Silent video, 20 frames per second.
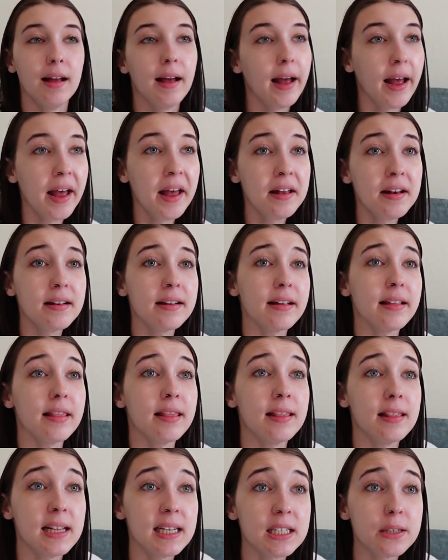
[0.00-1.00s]
And
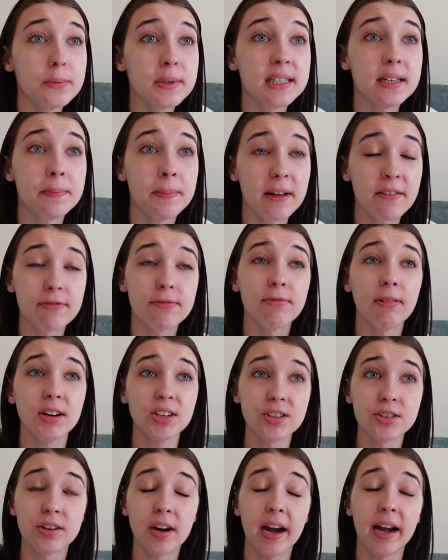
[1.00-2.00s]
this was a bit
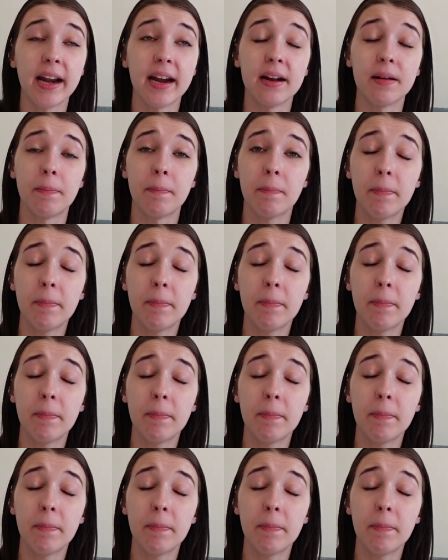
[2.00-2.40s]
frustrating,